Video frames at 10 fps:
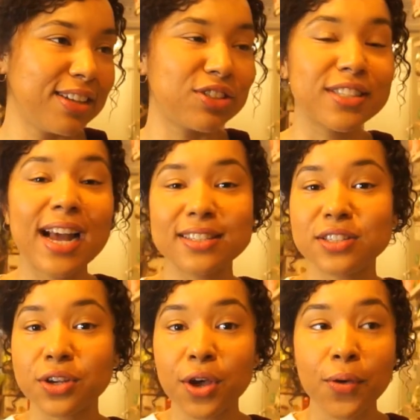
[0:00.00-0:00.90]
that just has
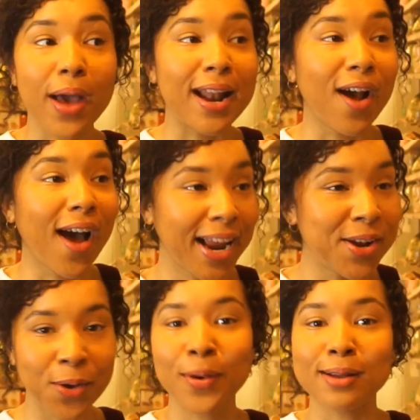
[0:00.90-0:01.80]
to go and I
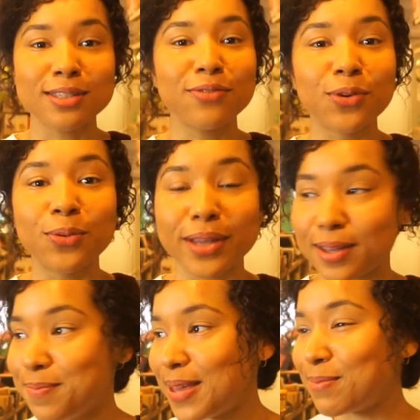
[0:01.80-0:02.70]
know how difficult it
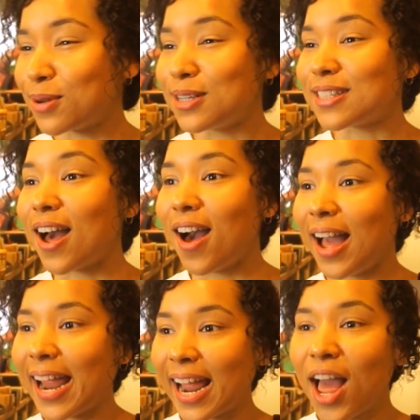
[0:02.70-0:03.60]
can be because
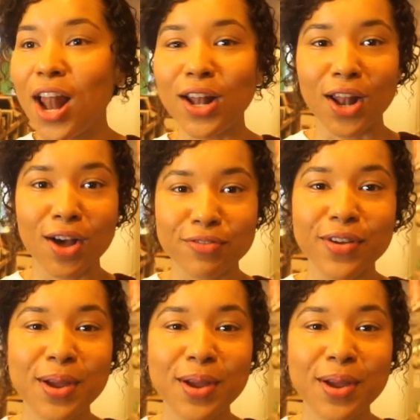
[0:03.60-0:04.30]
I love